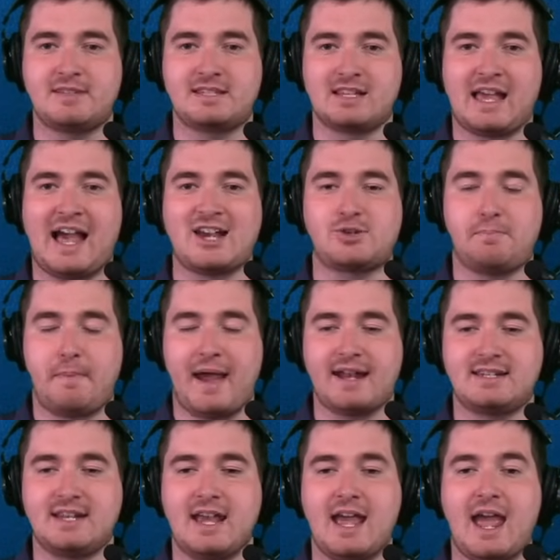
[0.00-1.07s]
slash
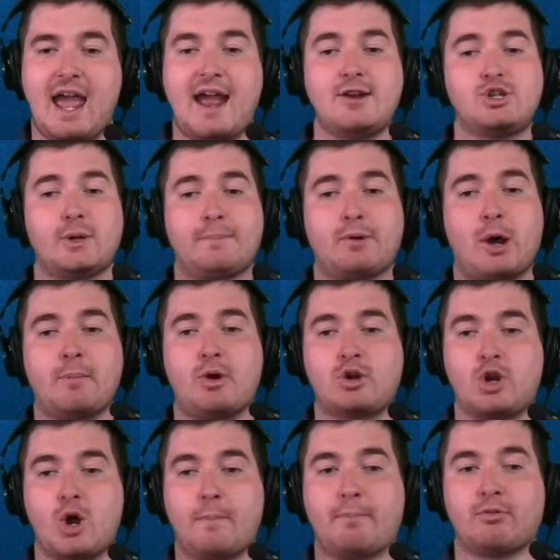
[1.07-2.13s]
bet. Enter promo
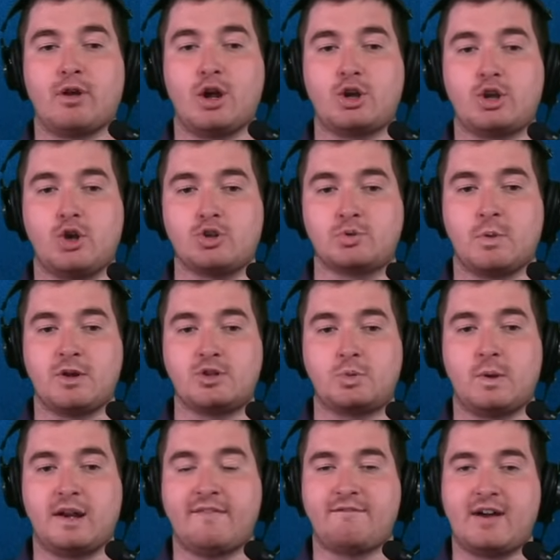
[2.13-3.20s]
code
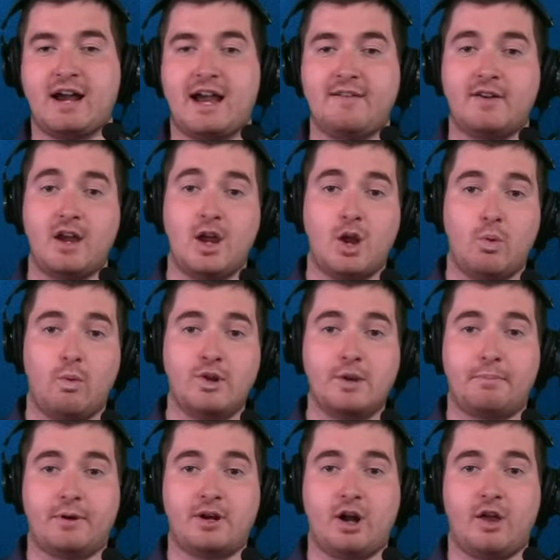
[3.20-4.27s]
Broncos125. When you
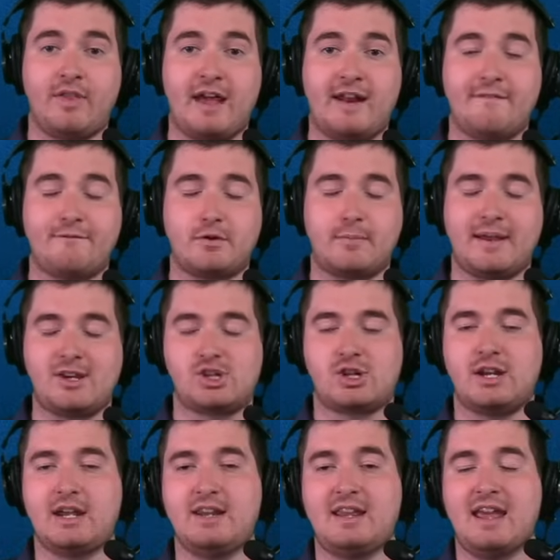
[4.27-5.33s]
put all that information
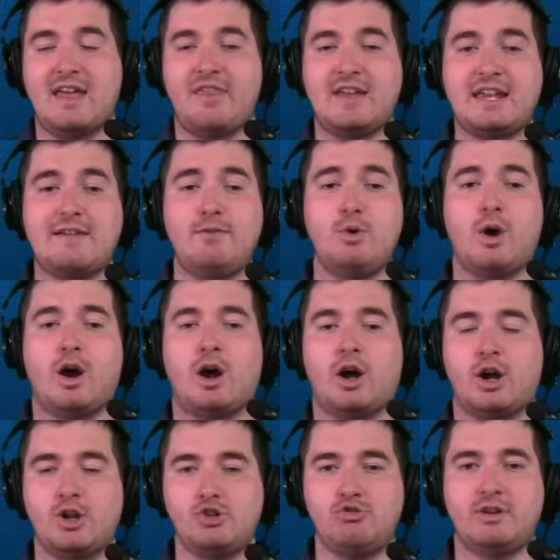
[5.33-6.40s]
in, they give you a
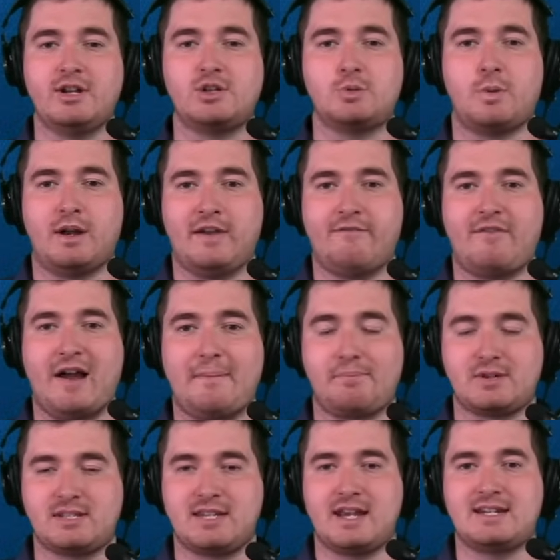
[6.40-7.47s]

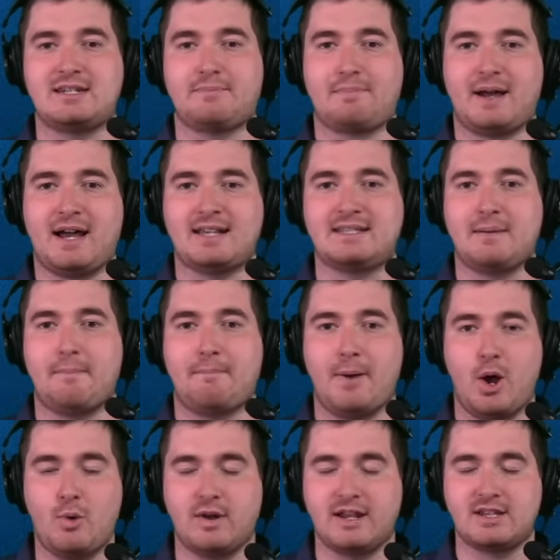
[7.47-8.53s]
125% deposit
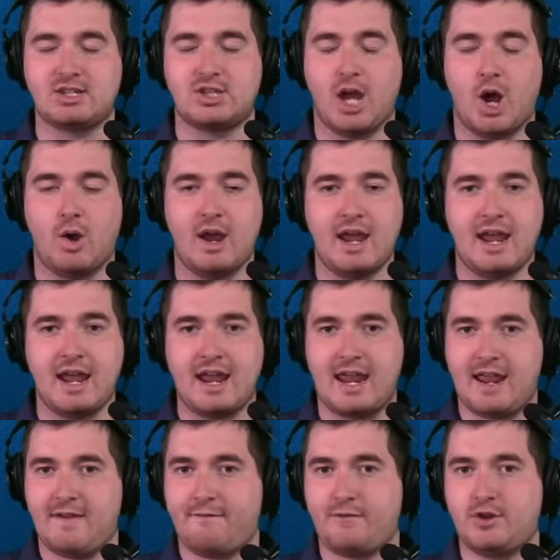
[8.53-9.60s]
bonus. So
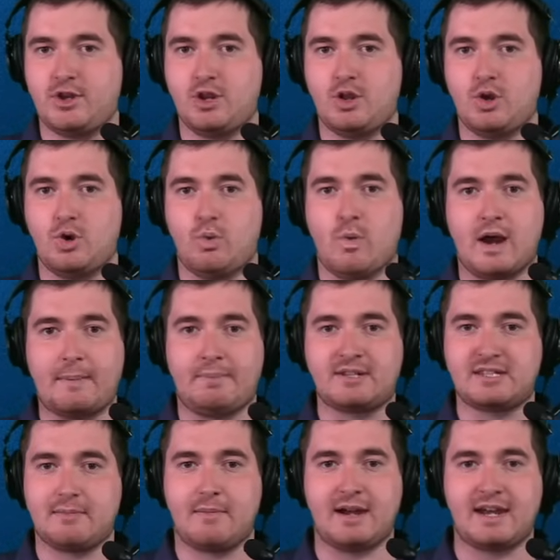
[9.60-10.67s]
if you want to put
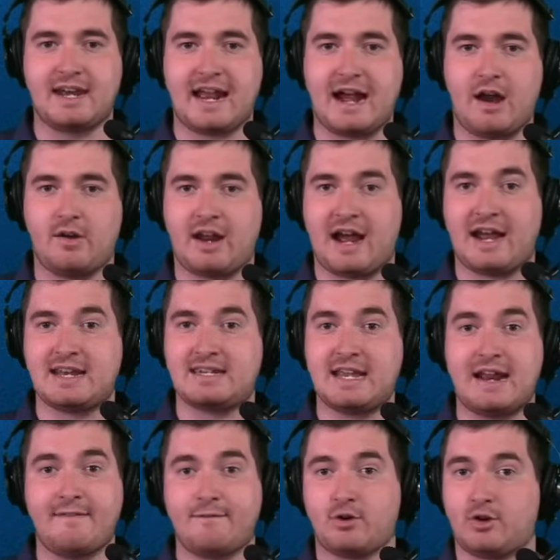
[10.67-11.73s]
some money down on
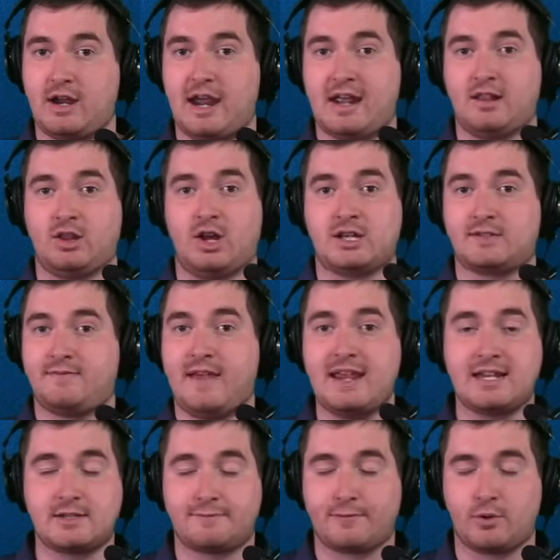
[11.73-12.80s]
Denver and Las
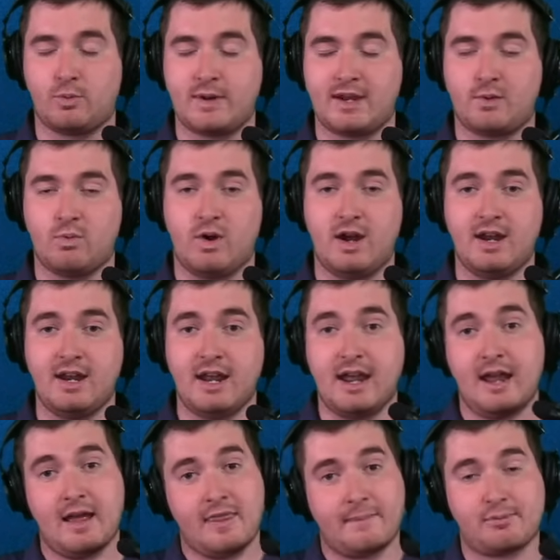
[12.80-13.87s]
Vegas for week one,
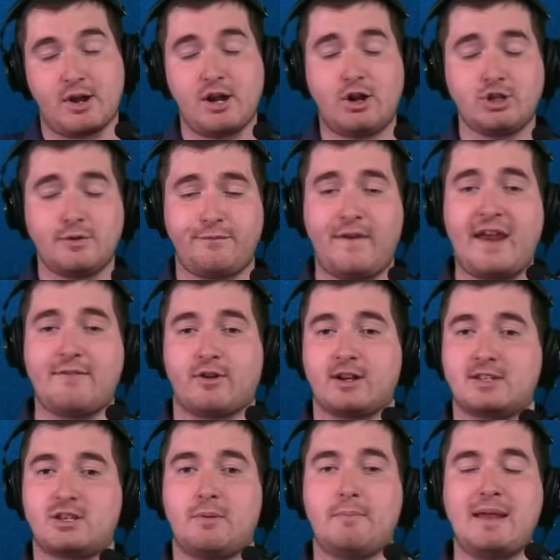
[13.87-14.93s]
the Broncos are favorite.
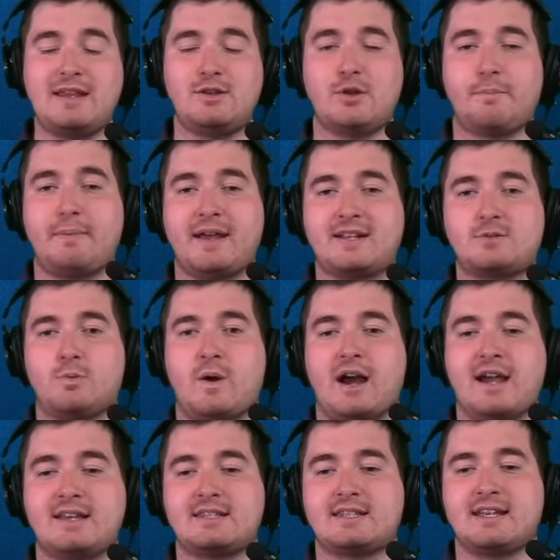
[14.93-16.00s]
So make your picks
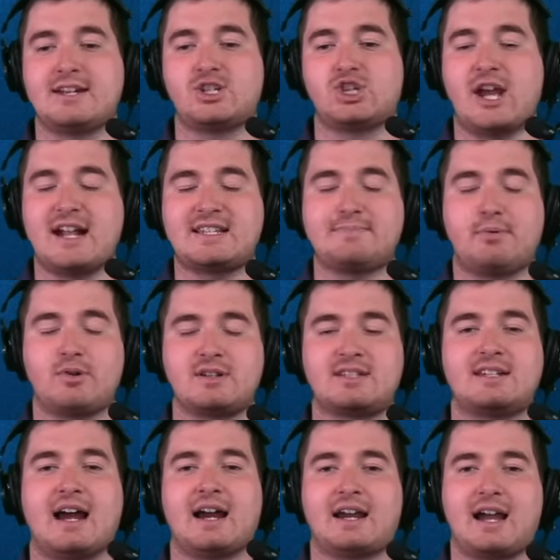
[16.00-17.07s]
wisely.
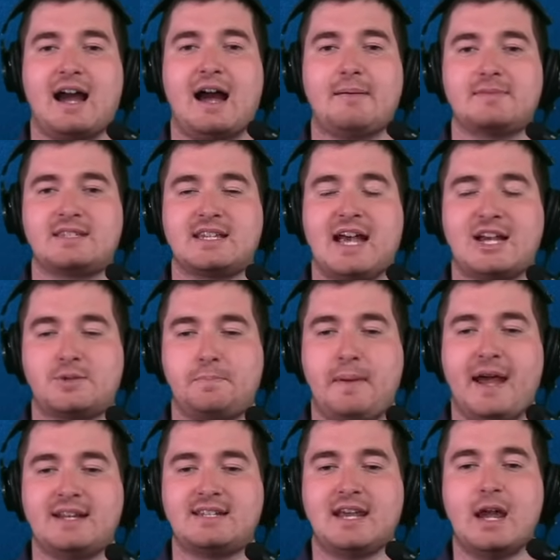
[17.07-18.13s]
Chatsports.com slash
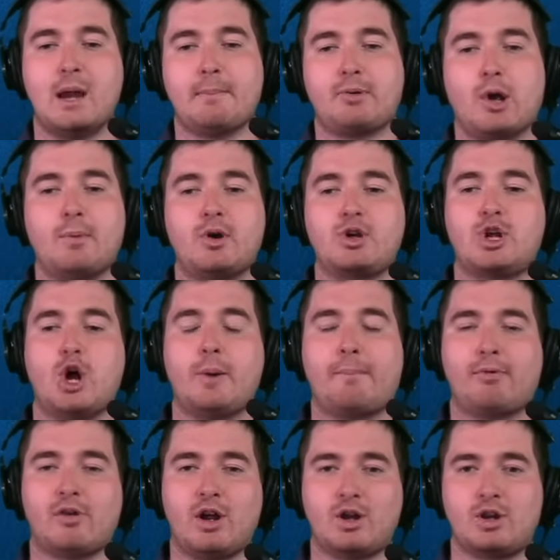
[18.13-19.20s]
bet promo code
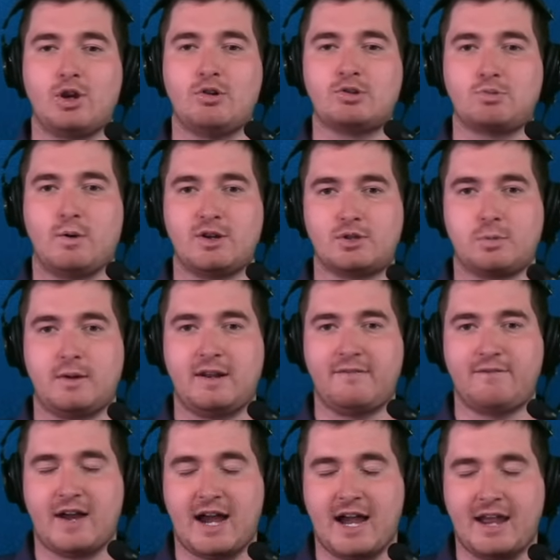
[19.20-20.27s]

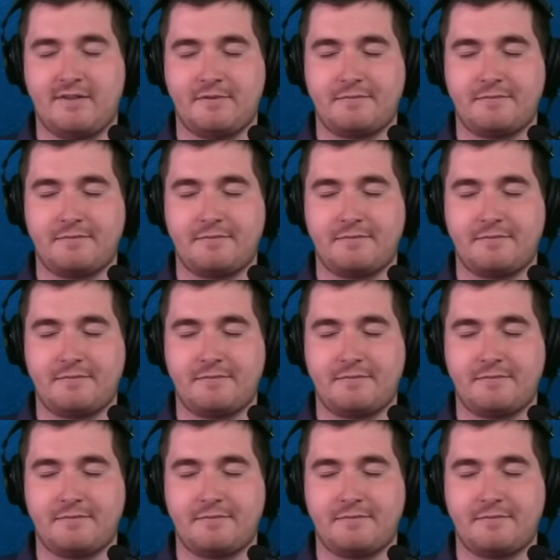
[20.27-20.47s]
Broncos125.